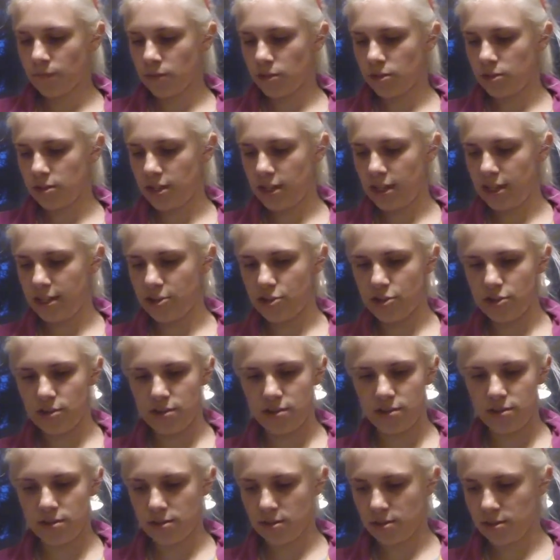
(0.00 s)
the
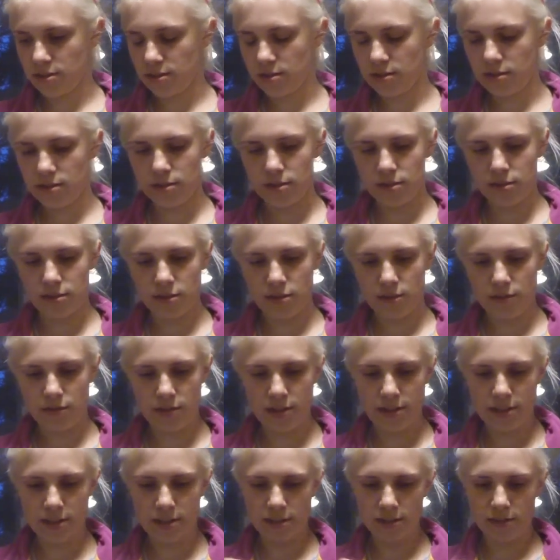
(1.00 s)
edges so
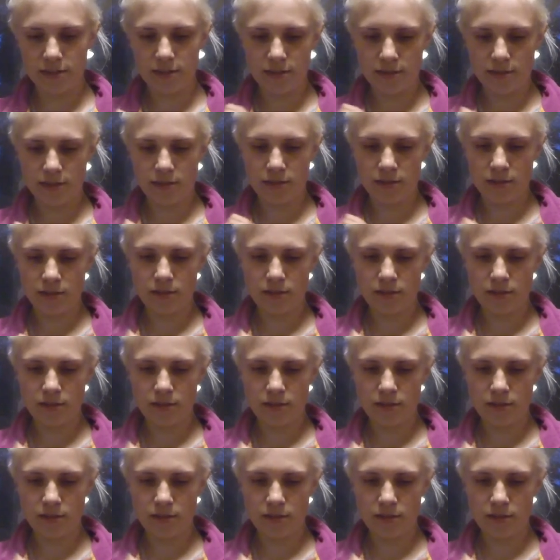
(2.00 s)
that it doesn't